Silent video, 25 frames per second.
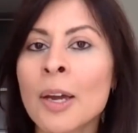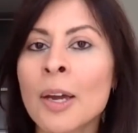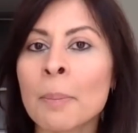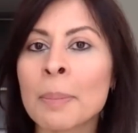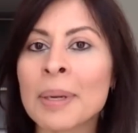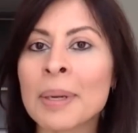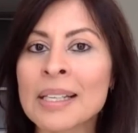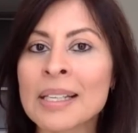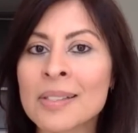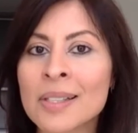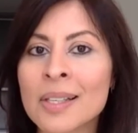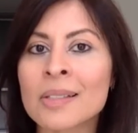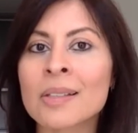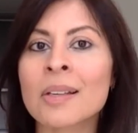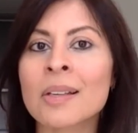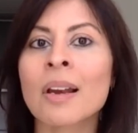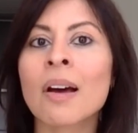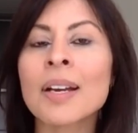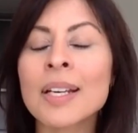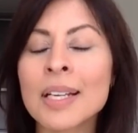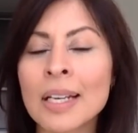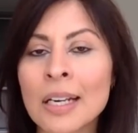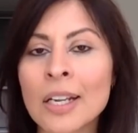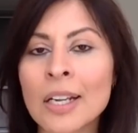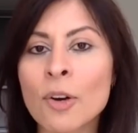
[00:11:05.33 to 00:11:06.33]
because it's
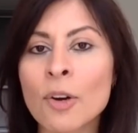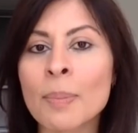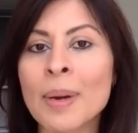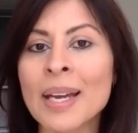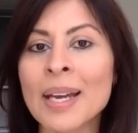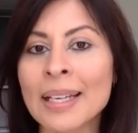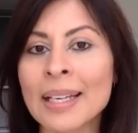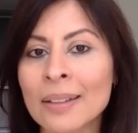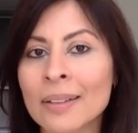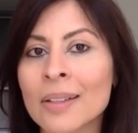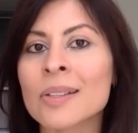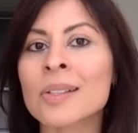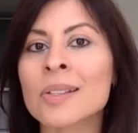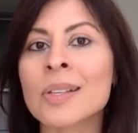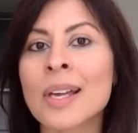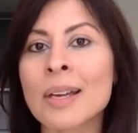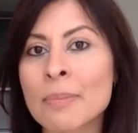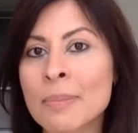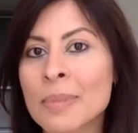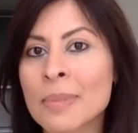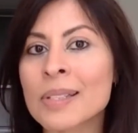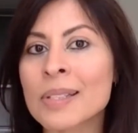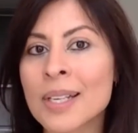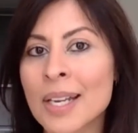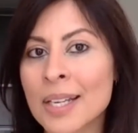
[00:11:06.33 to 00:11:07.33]
likely you're making the
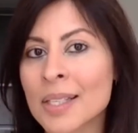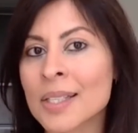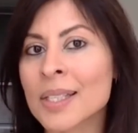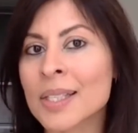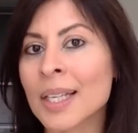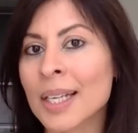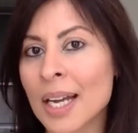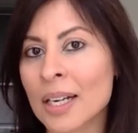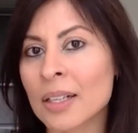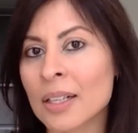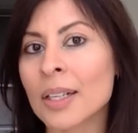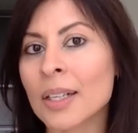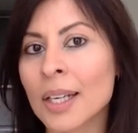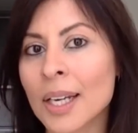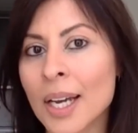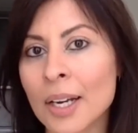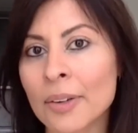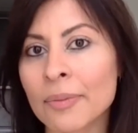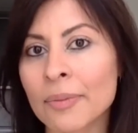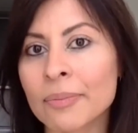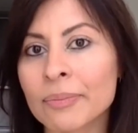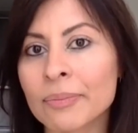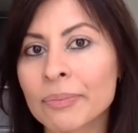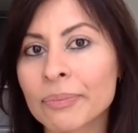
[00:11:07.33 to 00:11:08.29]
same mistakes again and again.